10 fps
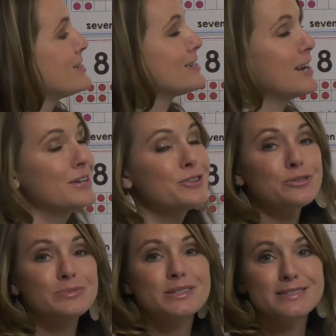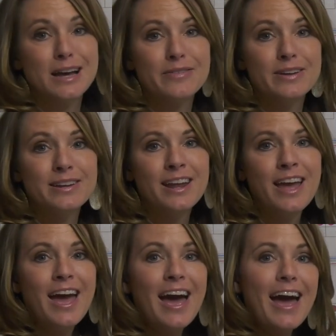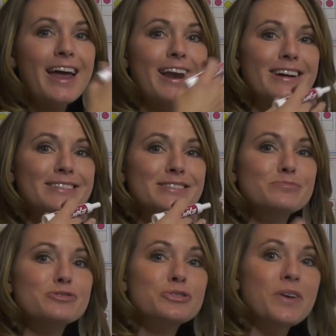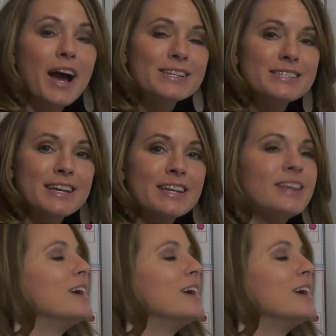10 groups of 7 and I subtracted